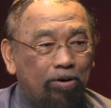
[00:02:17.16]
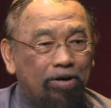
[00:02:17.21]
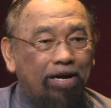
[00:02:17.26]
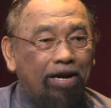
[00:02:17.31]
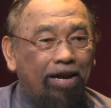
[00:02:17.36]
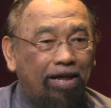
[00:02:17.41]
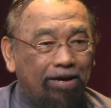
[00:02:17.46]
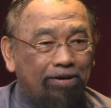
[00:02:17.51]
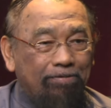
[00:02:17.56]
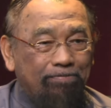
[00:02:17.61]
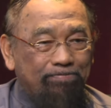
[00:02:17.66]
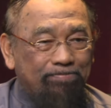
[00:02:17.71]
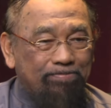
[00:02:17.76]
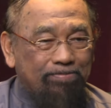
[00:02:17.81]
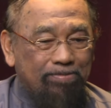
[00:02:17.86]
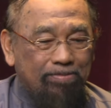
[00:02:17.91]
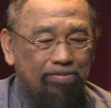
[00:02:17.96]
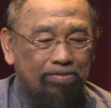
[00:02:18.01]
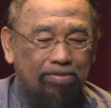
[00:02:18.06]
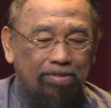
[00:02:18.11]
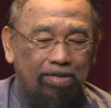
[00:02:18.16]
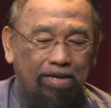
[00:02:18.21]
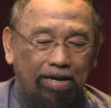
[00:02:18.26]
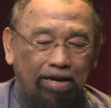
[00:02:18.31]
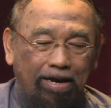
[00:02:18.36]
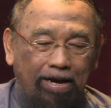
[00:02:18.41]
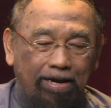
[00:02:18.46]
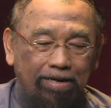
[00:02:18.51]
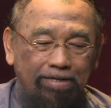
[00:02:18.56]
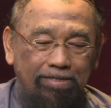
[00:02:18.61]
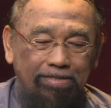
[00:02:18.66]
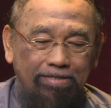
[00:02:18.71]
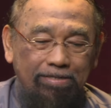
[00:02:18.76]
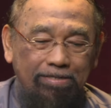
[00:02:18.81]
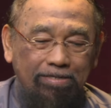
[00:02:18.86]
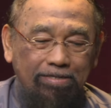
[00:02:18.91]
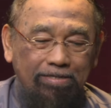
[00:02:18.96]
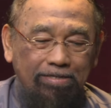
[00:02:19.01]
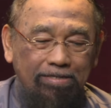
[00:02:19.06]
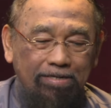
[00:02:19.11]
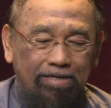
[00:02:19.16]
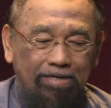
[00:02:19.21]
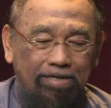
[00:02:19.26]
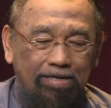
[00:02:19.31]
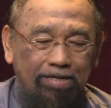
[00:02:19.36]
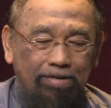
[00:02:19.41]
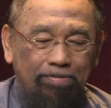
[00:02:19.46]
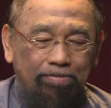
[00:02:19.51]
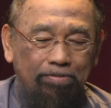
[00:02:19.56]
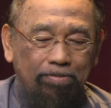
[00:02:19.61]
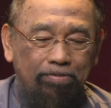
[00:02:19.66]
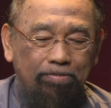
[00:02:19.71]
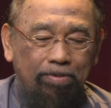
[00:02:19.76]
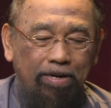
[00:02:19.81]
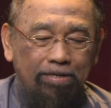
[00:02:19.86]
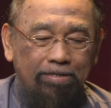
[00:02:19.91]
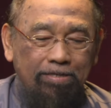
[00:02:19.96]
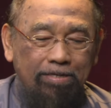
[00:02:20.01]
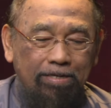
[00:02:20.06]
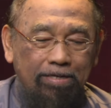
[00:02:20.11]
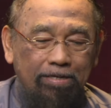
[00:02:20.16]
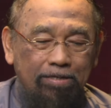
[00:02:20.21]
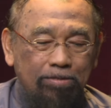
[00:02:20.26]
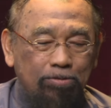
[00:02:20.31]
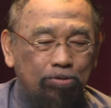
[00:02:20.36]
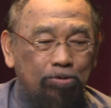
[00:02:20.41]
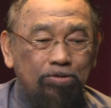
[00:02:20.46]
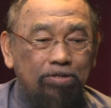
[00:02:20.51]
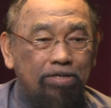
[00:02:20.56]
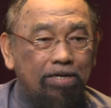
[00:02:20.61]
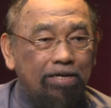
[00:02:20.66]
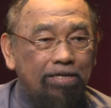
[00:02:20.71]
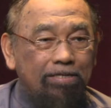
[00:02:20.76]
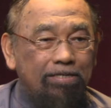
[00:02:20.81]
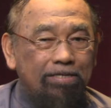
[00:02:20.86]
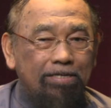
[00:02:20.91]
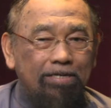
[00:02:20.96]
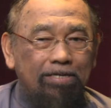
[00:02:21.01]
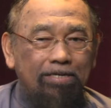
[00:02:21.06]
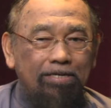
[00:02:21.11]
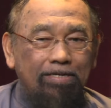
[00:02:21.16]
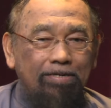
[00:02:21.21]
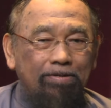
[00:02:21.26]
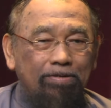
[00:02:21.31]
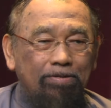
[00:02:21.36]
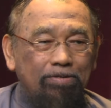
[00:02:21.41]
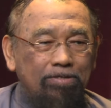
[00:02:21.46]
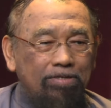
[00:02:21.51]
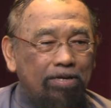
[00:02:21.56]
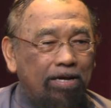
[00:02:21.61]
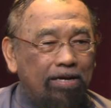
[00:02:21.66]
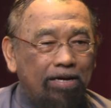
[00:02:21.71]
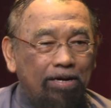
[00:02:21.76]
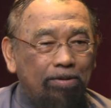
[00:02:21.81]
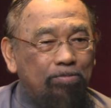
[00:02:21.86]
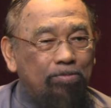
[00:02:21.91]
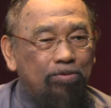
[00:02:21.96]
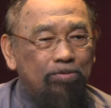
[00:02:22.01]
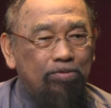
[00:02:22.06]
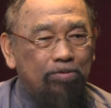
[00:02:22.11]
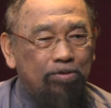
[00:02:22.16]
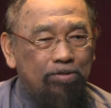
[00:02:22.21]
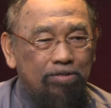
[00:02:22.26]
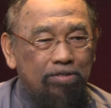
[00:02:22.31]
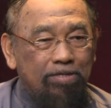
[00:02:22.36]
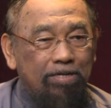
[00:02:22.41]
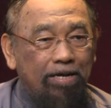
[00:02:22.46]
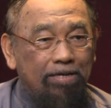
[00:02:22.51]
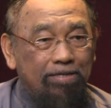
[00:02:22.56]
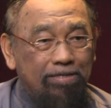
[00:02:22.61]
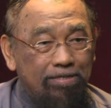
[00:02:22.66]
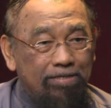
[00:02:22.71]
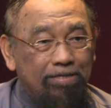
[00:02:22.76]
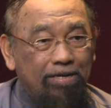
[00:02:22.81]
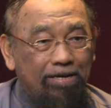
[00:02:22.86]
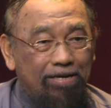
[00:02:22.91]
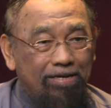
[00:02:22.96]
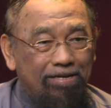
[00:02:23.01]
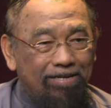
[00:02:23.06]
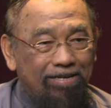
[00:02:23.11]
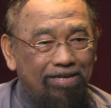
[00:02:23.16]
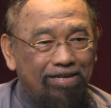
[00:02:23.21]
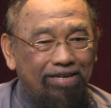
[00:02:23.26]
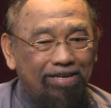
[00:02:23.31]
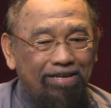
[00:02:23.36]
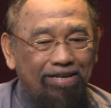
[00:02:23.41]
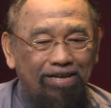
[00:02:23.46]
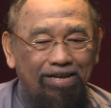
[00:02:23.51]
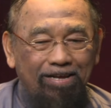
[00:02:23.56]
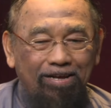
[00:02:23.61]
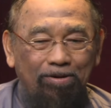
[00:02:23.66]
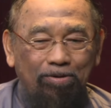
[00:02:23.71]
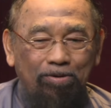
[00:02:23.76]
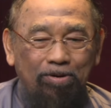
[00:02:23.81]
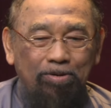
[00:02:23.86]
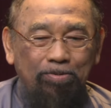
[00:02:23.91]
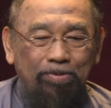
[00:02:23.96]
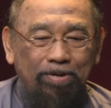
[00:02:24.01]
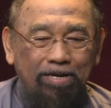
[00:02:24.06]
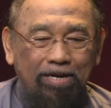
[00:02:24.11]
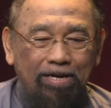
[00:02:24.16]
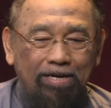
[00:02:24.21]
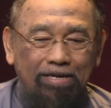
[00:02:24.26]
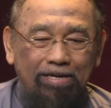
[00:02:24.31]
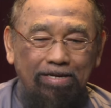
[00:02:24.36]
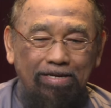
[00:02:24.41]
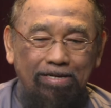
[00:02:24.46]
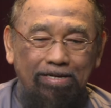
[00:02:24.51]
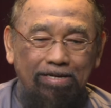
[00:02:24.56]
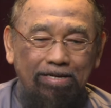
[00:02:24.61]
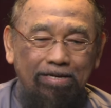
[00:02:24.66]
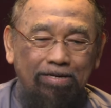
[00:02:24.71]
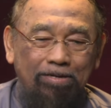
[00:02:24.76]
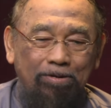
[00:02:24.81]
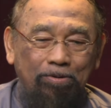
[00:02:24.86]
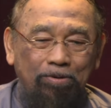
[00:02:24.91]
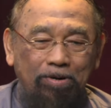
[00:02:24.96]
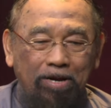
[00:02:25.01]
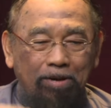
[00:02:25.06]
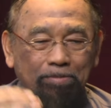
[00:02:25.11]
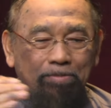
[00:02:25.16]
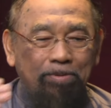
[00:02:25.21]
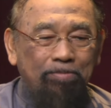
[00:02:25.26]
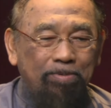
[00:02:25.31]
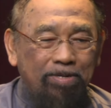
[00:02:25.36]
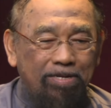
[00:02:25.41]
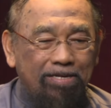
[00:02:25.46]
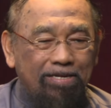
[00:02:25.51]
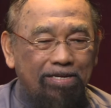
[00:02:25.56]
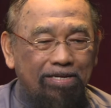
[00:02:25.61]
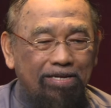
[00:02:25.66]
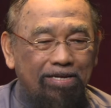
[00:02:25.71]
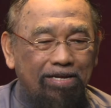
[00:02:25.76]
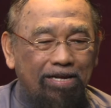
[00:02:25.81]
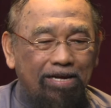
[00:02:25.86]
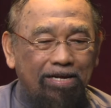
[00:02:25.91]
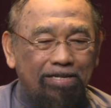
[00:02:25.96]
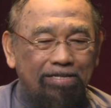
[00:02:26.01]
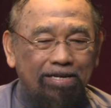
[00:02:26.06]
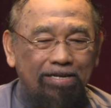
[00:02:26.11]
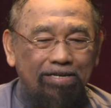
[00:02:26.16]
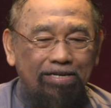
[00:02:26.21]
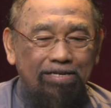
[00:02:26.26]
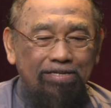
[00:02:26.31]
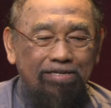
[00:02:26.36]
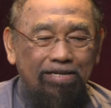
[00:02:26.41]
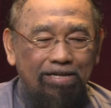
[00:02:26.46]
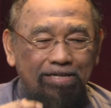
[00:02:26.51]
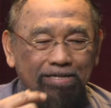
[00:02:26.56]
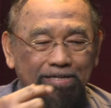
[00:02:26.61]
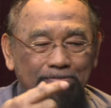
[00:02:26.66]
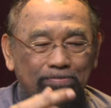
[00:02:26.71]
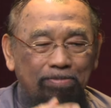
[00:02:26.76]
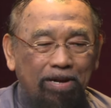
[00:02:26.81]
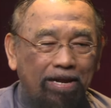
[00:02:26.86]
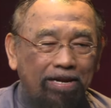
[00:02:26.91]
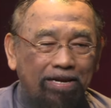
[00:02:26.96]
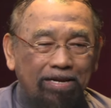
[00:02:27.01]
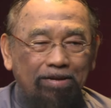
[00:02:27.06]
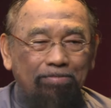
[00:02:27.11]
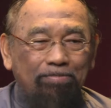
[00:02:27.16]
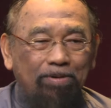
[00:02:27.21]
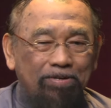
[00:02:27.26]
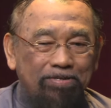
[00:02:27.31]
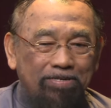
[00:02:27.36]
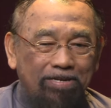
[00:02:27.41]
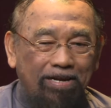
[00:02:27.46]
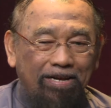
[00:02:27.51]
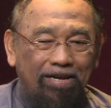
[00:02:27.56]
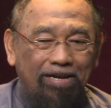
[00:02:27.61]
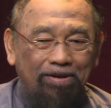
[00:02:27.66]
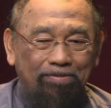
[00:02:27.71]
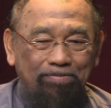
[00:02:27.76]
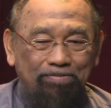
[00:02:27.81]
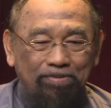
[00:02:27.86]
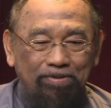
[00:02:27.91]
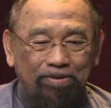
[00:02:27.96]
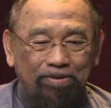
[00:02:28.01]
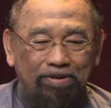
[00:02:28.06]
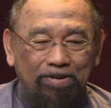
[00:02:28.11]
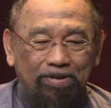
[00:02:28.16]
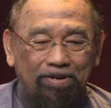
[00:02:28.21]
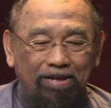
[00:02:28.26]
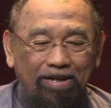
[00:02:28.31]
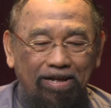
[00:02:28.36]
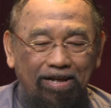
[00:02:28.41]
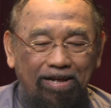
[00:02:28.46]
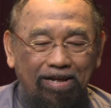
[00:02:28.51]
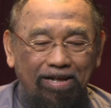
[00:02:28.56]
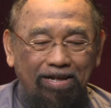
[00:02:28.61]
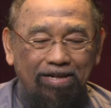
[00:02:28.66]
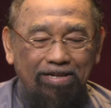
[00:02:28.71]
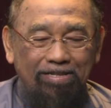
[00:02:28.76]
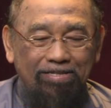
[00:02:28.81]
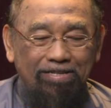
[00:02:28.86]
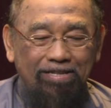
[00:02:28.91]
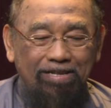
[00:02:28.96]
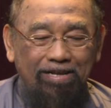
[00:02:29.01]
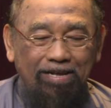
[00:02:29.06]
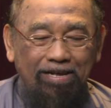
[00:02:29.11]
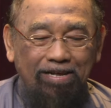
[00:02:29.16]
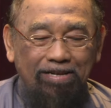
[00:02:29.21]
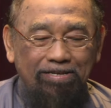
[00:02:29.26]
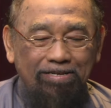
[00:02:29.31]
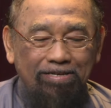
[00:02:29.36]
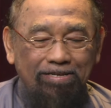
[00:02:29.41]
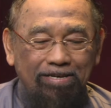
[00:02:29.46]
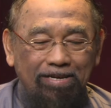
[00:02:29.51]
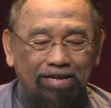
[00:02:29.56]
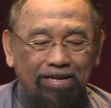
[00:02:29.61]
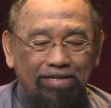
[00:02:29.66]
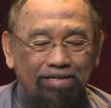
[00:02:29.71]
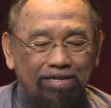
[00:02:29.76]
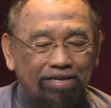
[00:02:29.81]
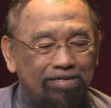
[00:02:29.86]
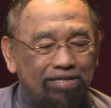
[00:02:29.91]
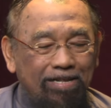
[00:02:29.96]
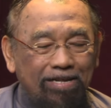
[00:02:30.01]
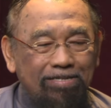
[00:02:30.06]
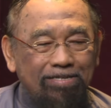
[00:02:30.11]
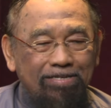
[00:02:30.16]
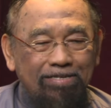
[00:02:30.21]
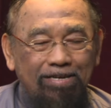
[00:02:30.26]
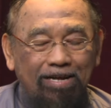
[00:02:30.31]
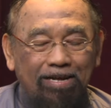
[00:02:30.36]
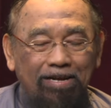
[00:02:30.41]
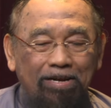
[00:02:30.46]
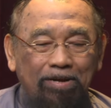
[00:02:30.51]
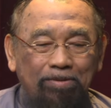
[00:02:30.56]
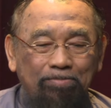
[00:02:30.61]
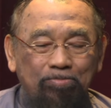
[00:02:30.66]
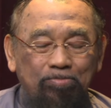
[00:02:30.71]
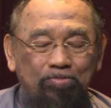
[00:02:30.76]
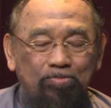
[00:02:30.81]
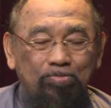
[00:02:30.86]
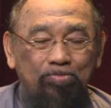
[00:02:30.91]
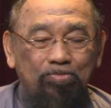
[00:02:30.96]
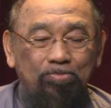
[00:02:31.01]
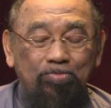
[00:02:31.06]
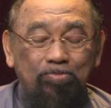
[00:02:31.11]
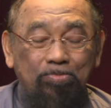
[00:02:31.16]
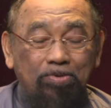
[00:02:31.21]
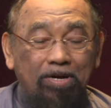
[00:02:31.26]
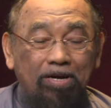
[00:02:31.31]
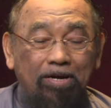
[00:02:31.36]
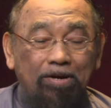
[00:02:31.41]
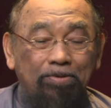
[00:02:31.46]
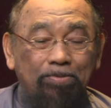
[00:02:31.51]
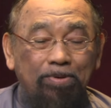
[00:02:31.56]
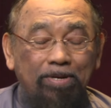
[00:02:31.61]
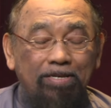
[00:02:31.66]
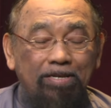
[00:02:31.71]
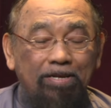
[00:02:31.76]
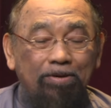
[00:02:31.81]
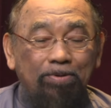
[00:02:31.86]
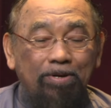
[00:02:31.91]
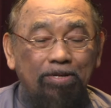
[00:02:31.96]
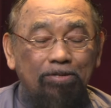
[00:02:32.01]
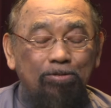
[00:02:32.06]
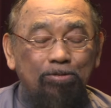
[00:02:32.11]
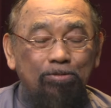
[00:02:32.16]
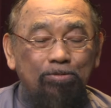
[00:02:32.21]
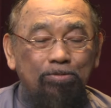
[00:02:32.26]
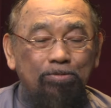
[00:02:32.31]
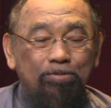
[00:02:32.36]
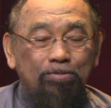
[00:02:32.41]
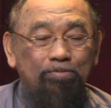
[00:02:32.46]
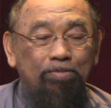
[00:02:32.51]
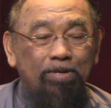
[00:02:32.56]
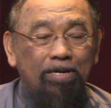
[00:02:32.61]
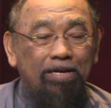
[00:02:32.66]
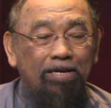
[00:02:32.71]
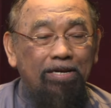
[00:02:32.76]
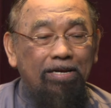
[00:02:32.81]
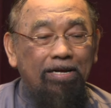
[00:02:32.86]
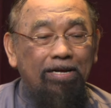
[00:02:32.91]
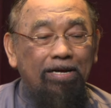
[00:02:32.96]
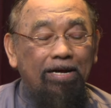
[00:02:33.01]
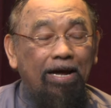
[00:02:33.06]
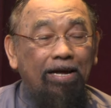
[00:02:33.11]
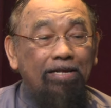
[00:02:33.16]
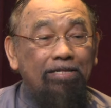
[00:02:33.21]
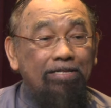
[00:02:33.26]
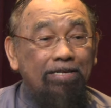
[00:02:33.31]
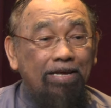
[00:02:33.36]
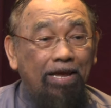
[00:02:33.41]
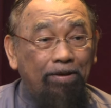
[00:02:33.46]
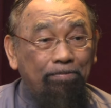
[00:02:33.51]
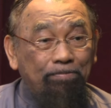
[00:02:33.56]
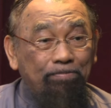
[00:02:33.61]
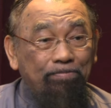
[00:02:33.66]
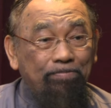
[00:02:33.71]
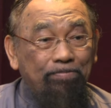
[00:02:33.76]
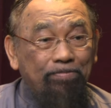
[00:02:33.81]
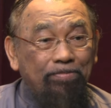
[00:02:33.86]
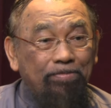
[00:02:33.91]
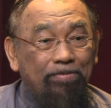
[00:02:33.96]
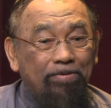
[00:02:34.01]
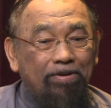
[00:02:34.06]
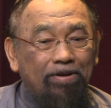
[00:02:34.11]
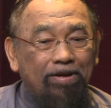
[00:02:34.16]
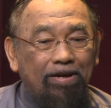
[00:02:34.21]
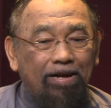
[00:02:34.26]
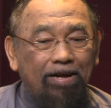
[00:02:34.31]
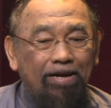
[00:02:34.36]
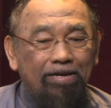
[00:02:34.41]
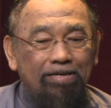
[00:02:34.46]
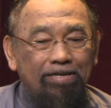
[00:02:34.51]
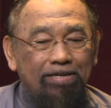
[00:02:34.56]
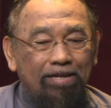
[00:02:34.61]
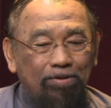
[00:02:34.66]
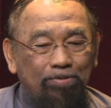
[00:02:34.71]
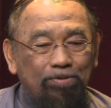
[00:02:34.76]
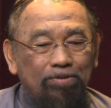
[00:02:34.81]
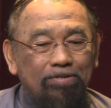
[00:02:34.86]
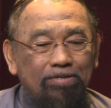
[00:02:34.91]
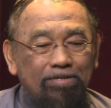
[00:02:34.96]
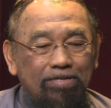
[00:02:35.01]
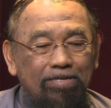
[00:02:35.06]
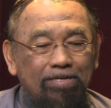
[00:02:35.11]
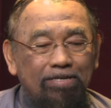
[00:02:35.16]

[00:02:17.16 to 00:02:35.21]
Klang, and but those days Salam wasn't exist yet. Only when I grown up a bit, then they start planning about Shah Alam, and they started Salam when they want to build ITM, and that was.